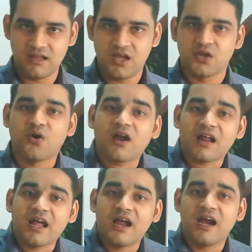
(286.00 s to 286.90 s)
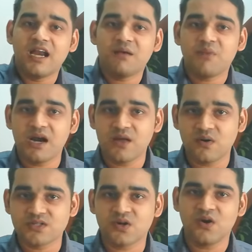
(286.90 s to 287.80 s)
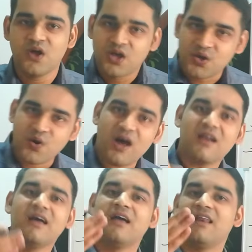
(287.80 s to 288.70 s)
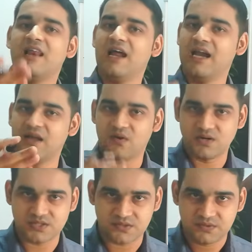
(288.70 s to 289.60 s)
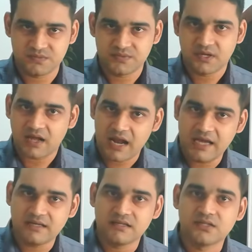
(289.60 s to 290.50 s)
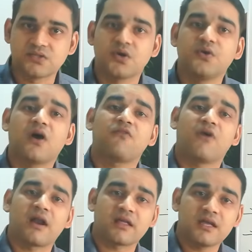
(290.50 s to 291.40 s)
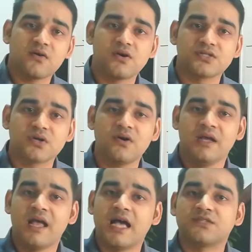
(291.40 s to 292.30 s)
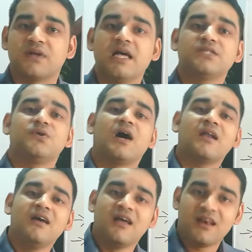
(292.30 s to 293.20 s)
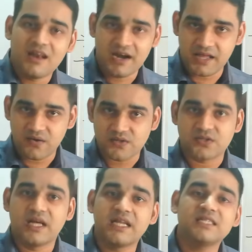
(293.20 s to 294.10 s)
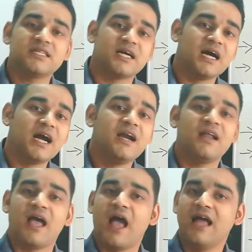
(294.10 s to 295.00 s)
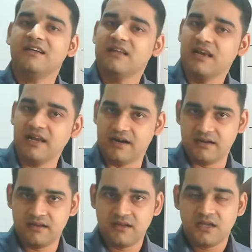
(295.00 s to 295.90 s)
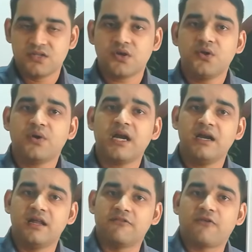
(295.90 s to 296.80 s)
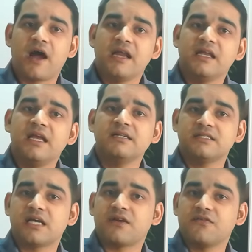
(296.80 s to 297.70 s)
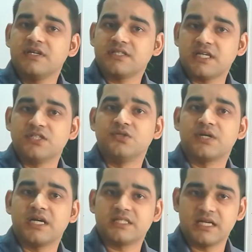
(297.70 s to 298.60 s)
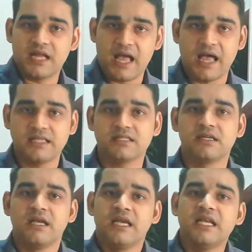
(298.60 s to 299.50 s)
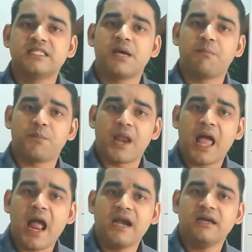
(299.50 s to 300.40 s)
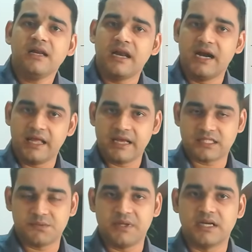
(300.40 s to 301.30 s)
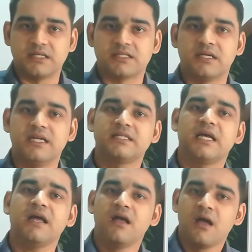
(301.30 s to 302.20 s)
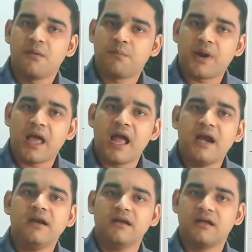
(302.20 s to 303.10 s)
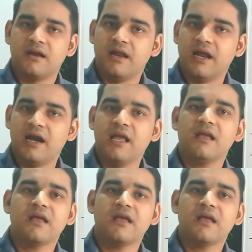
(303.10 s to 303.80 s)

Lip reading: You are earning money also, you are learning also, right? So you are working also as well as you are learning also, that is earn and learn. So you can define in service education as It is a planned learning experience. It is a planned learning